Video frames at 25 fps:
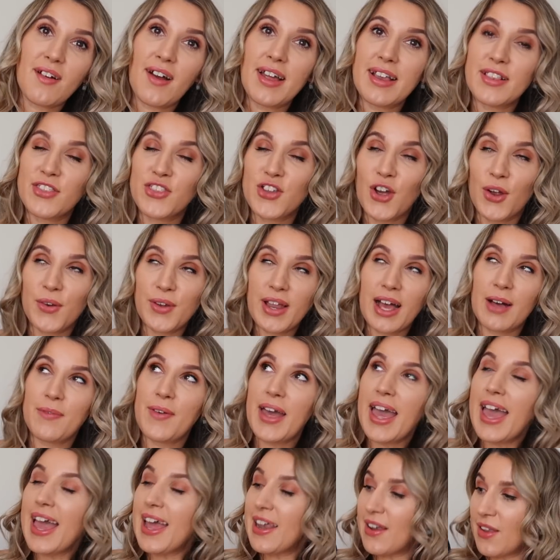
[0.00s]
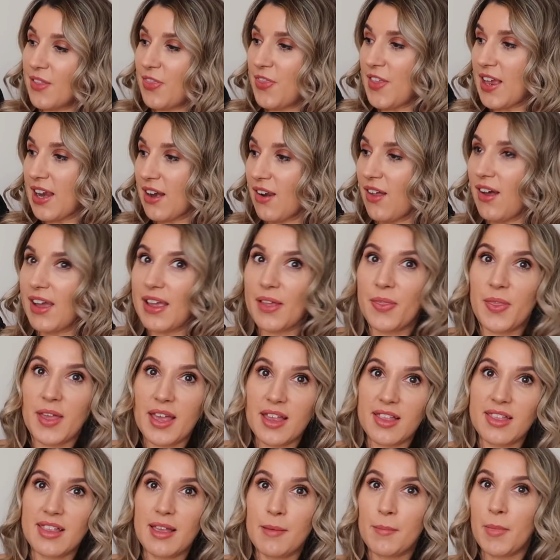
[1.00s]
I don't have anything like
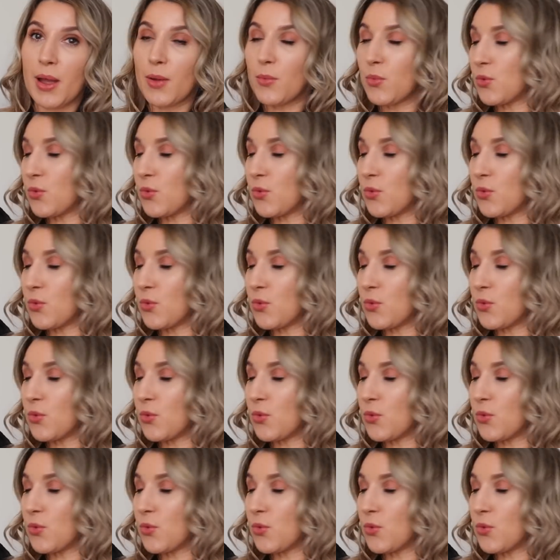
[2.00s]
this in my